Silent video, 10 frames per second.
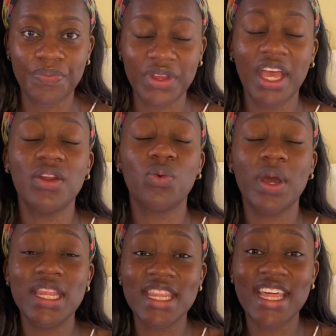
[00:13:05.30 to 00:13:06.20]
And
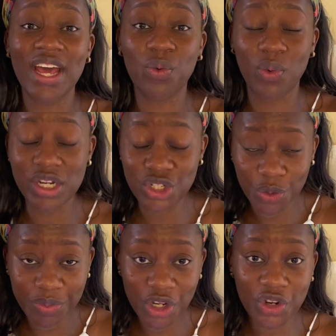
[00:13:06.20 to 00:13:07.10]
when that window
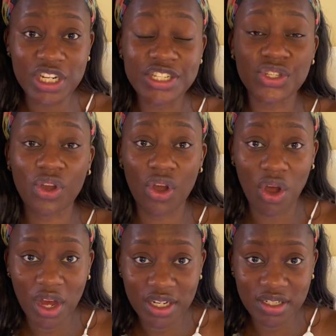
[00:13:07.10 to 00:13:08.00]
period is
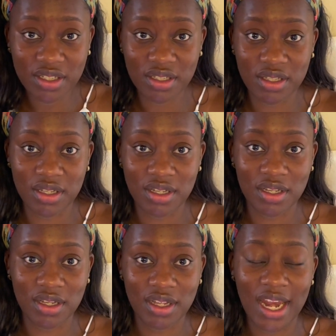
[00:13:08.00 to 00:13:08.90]
gone,
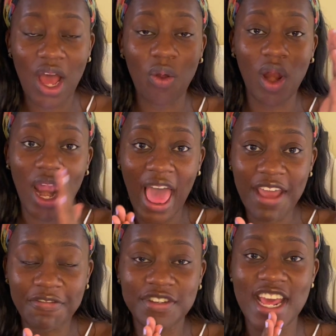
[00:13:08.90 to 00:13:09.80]
now
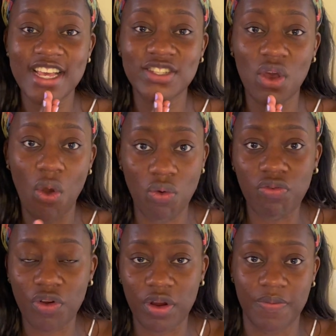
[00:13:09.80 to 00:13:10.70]
life takes
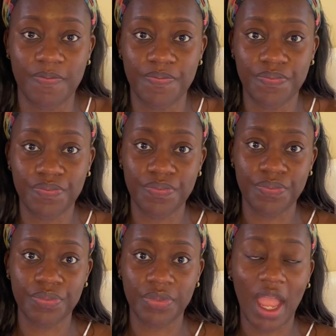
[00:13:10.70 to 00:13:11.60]
over.
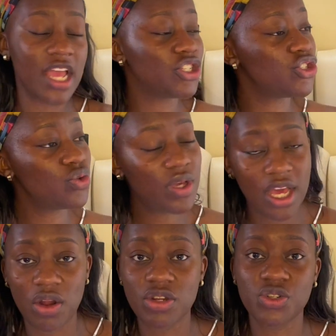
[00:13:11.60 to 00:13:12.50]
And you
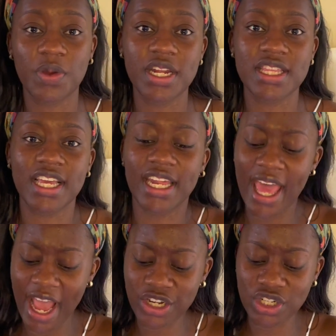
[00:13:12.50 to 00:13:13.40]
cannot do anything.
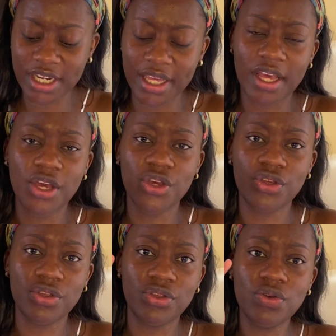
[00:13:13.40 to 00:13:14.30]
And actually,
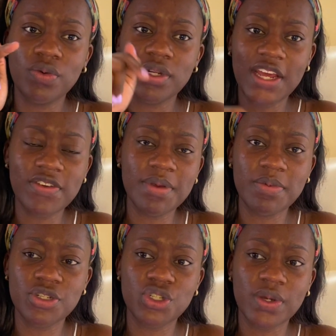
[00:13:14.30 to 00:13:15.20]
you will never be
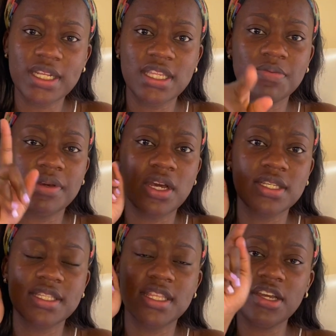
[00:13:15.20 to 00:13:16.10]
able to do anything
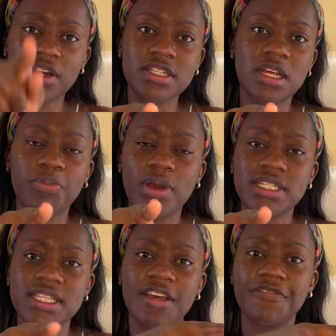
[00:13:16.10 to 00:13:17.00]
because they're going to start
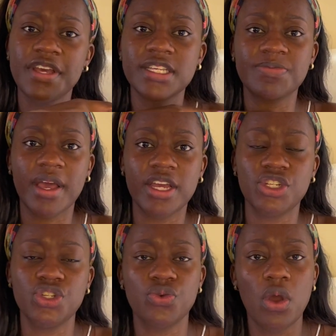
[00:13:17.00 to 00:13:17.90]
pointing their fingers back
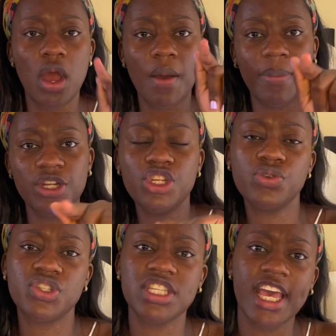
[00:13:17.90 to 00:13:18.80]
at you. But
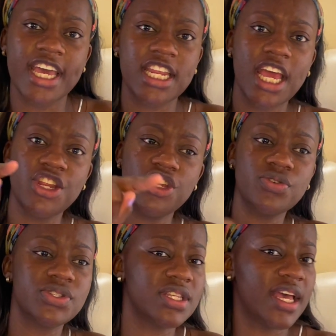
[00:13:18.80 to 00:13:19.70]
you said, and
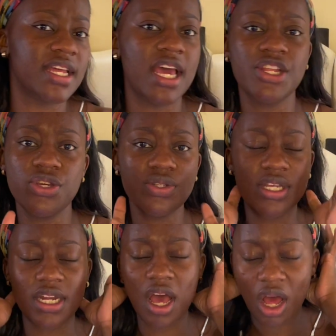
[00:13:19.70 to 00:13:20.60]
you said, and you
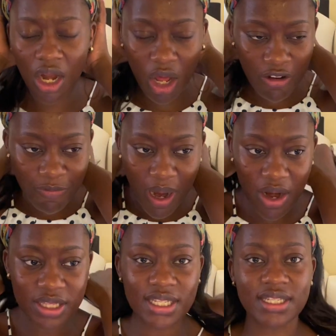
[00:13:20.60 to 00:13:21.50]
said. A lot of
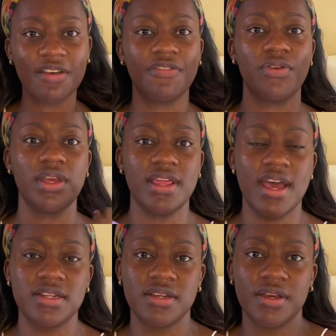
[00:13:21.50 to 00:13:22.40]
parents are suffering
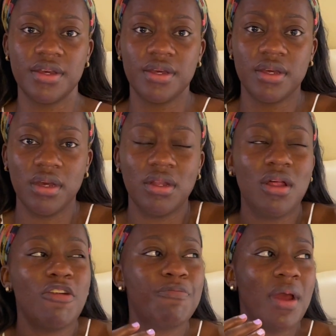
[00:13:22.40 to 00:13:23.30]
that. A
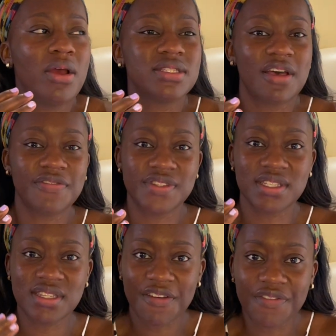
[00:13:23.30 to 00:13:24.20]
lot of parents have
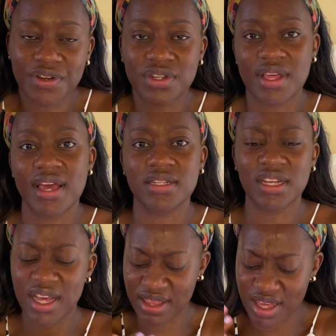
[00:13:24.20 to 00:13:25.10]
suffered that.
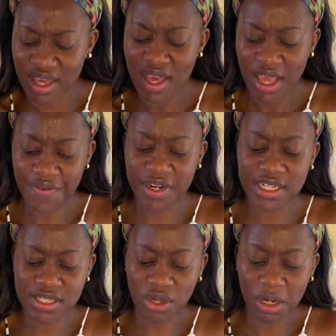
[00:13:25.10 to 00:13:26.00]
And I think even
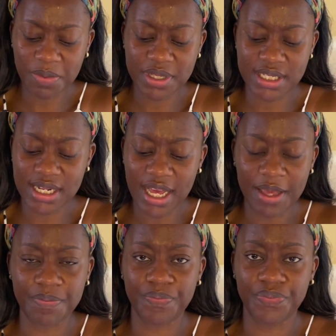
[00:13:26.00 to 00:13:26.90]
in Solomon's
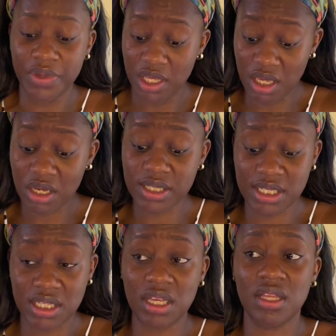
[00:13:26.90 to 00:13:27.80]
time, he could
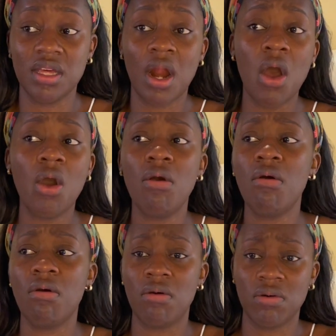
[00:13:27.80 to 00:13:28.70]
see that,
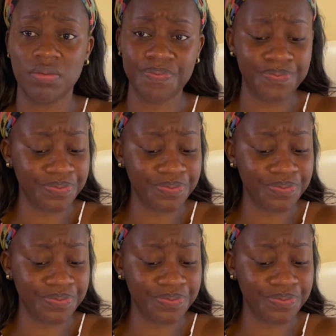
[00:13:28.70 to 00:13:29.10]
oh,